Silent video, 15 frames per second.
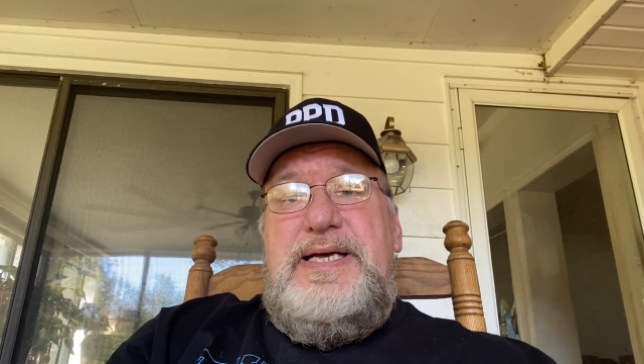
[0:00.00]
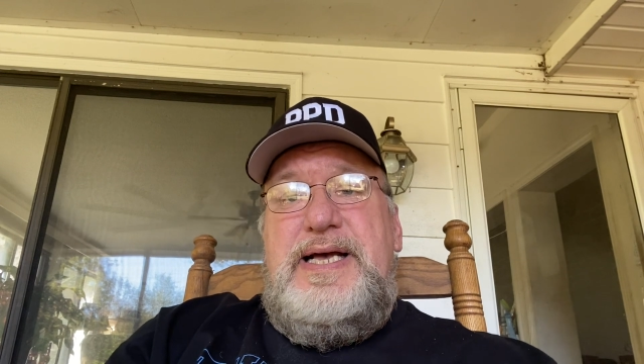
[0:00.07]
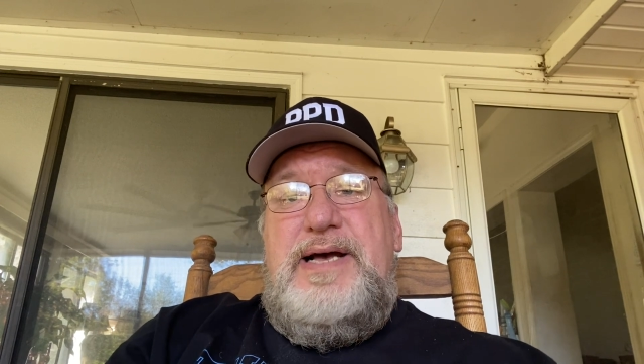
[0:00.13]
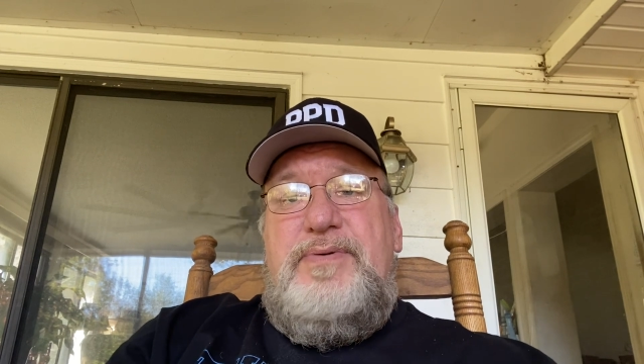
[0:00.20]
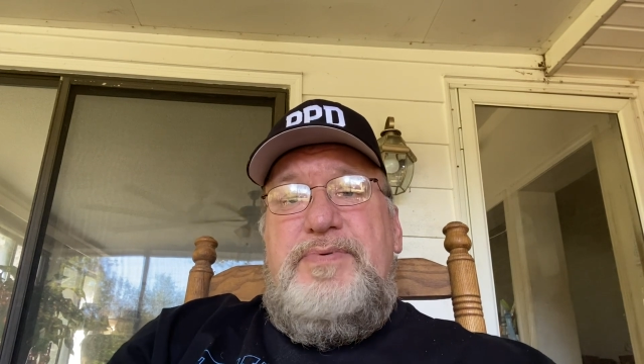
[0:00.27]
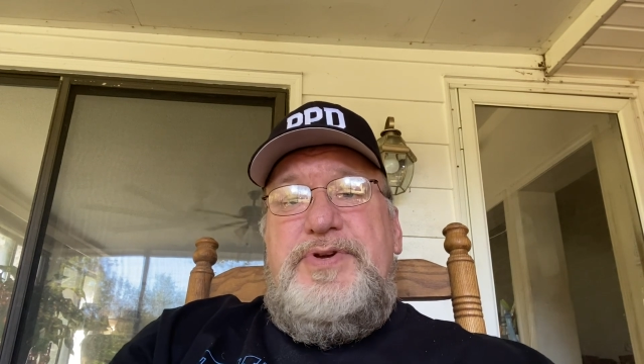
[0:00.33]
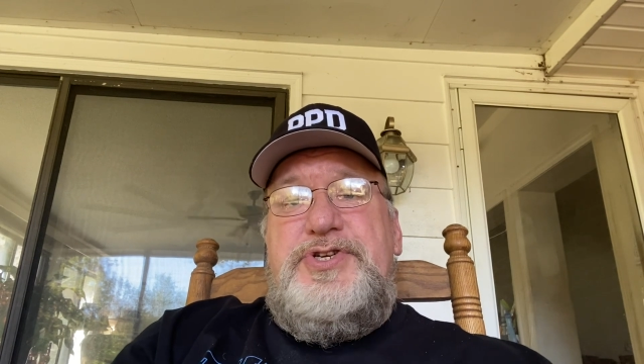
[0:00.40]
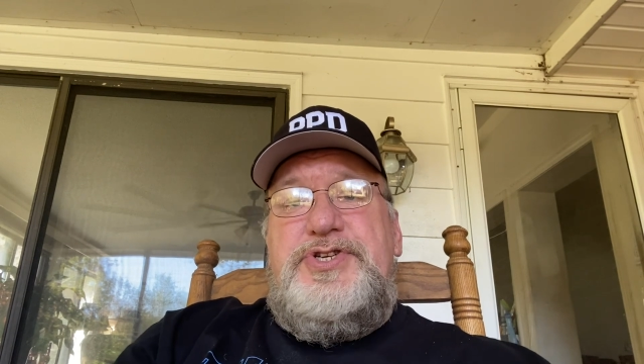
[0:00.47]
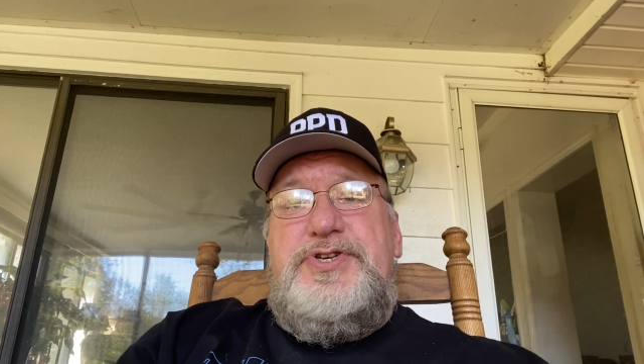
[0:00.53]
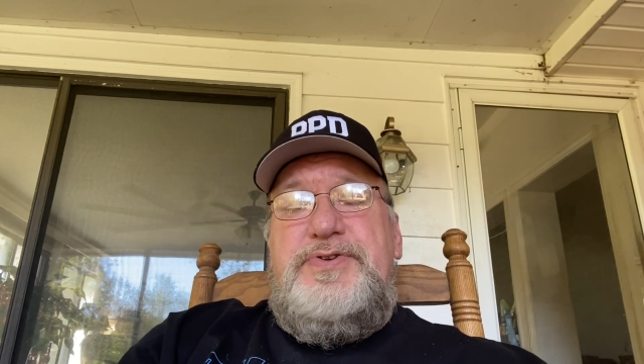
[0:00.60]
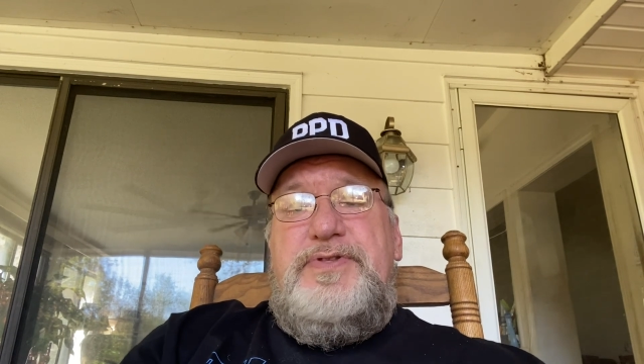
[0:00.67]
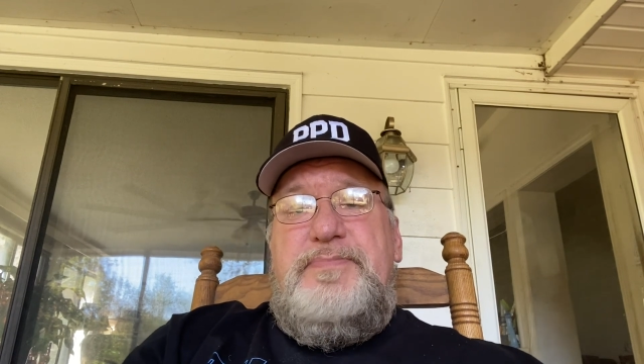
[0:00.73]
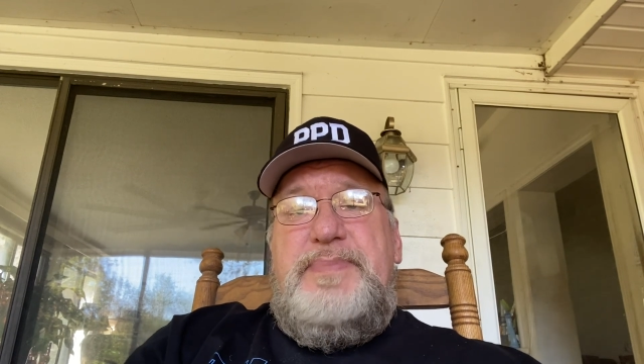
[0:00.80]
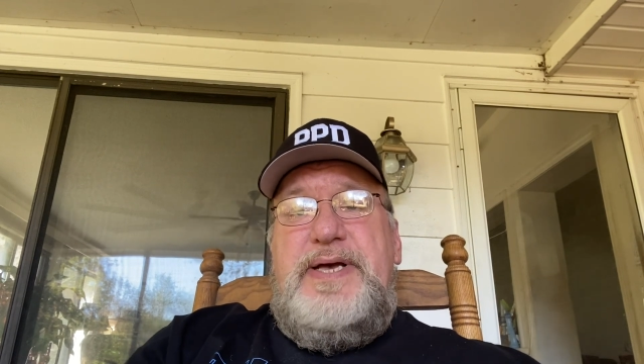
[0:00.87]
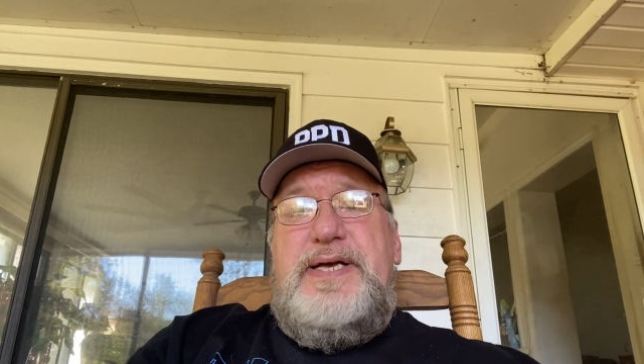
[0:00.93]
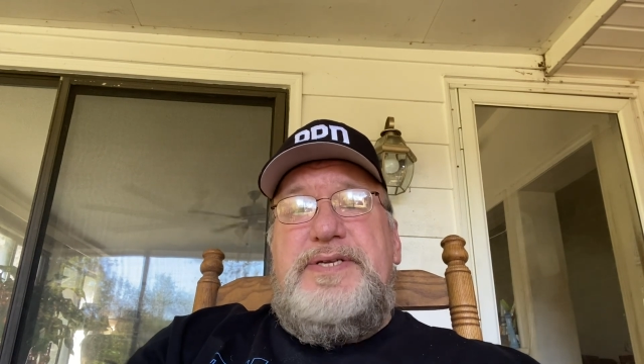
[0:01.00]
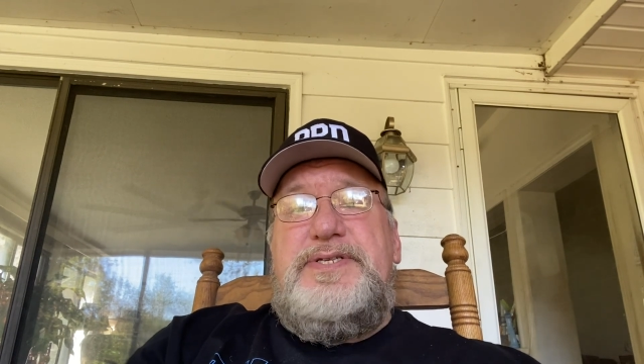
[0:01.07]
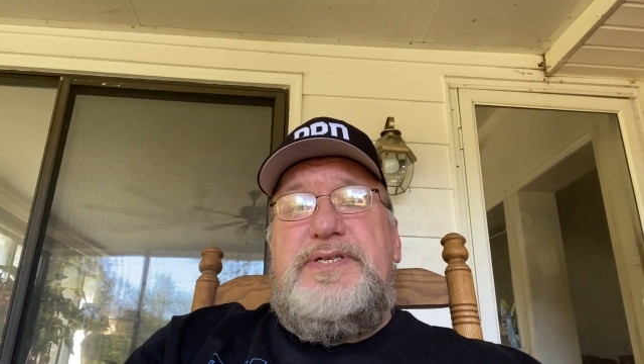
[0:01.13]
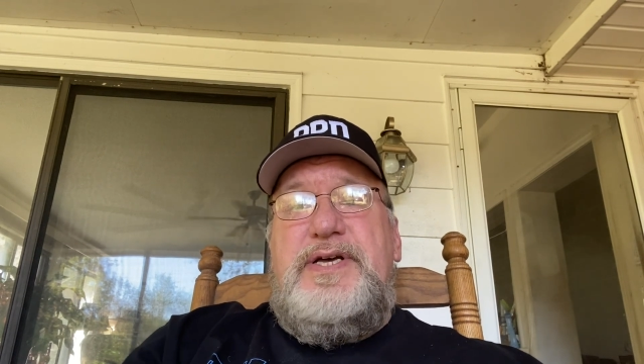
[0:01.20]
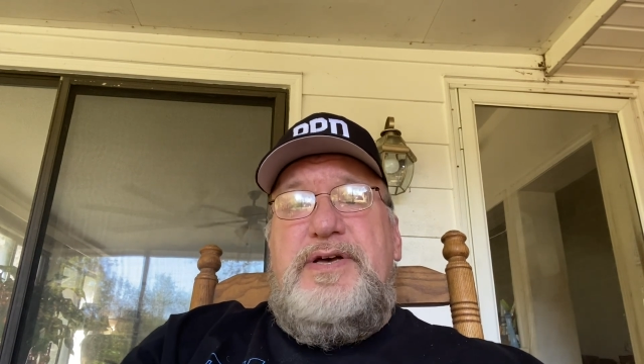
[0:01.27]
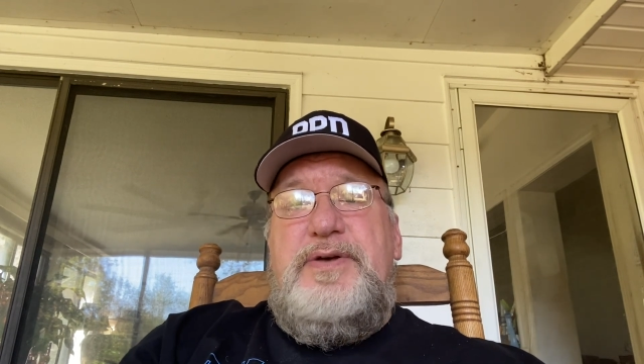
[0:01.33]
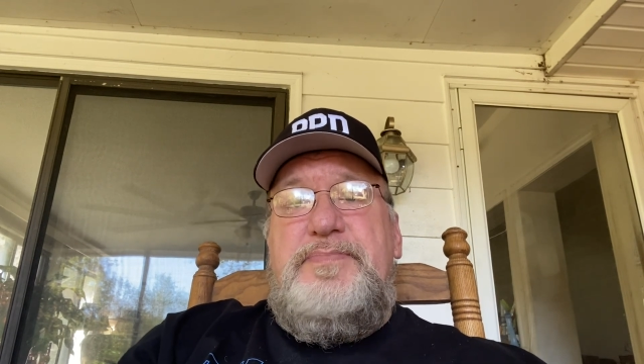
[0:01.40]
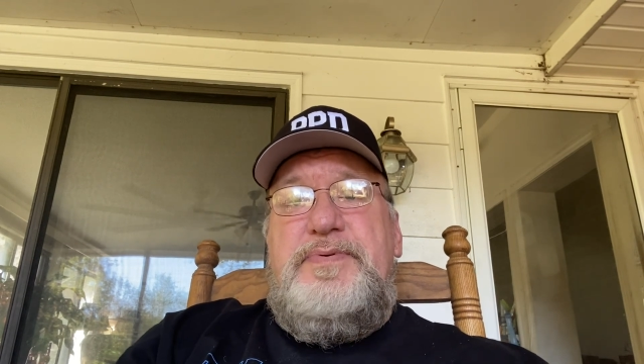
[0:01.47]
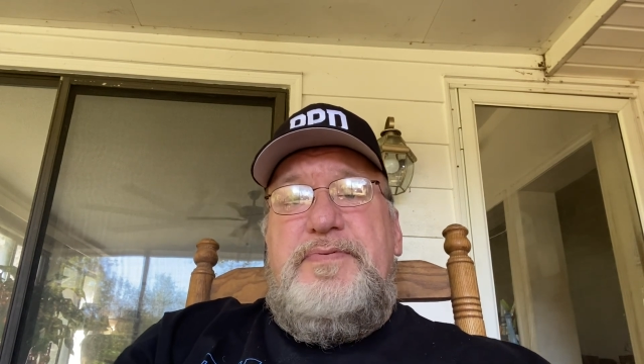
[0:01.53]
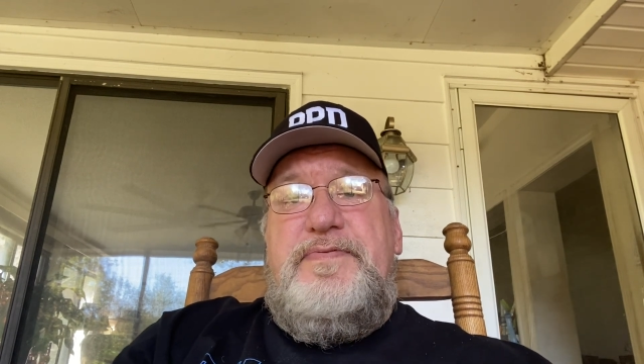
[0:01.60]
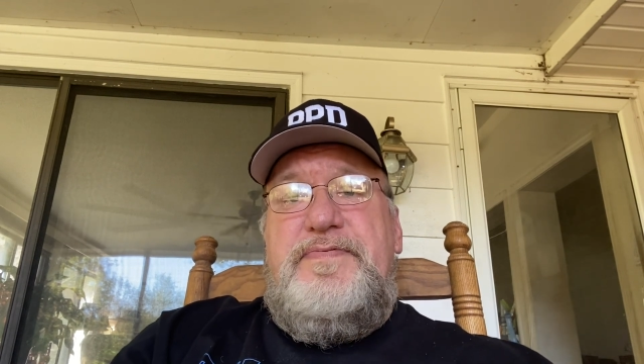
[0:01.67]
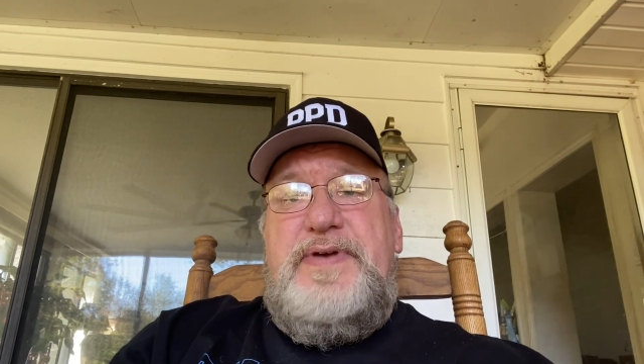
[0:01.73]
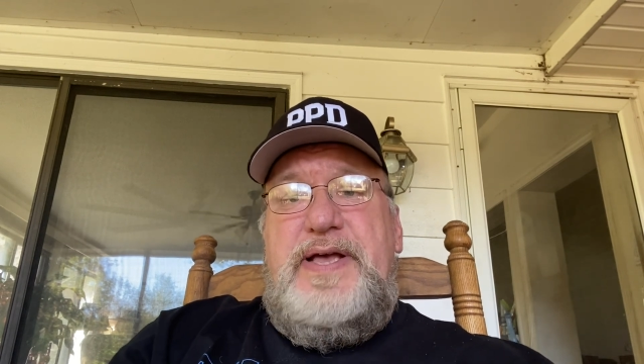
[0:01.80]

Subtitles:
I wish you the best. I hope you